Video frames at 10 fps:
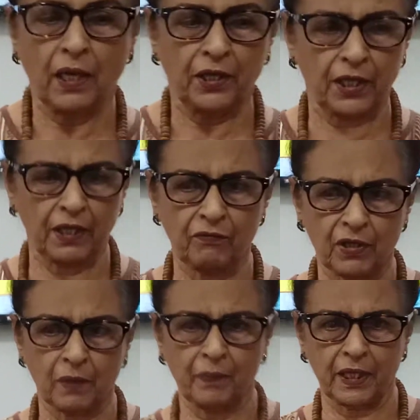He
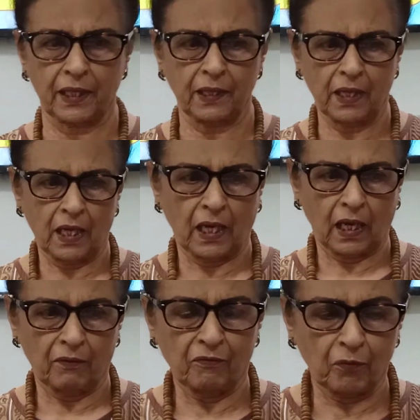will be
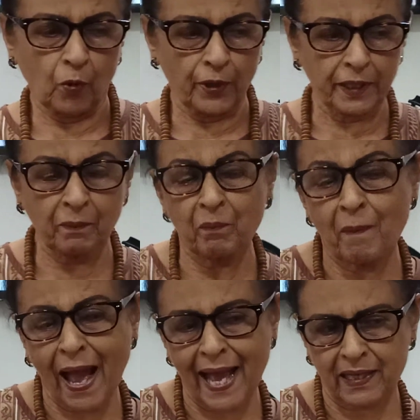going
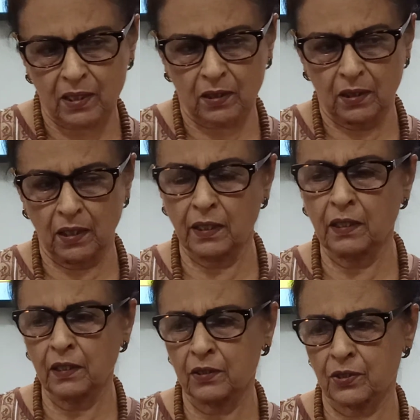back in
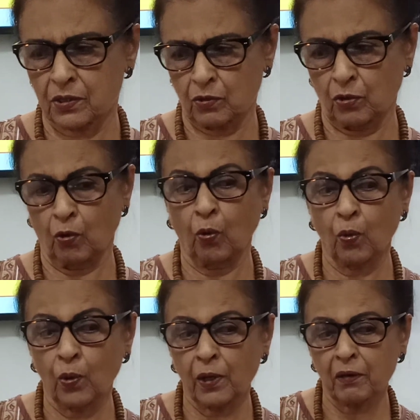his
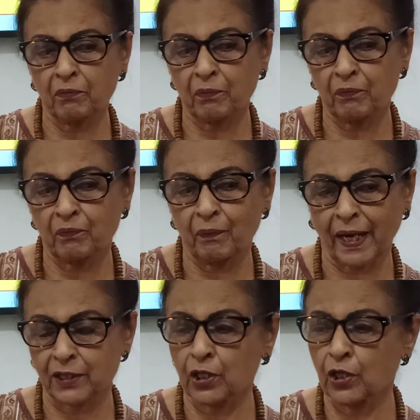old
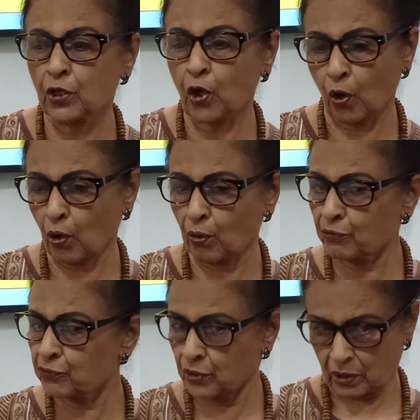pattern
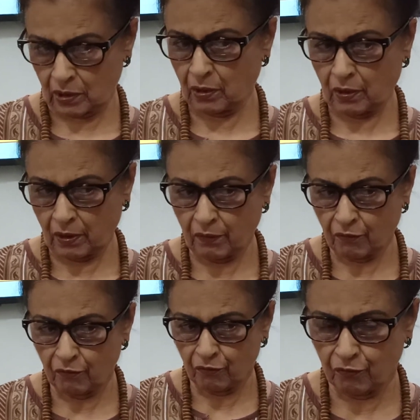of
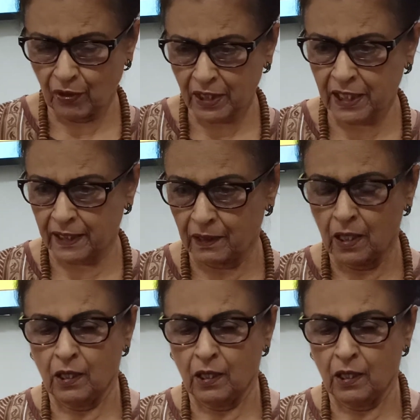working.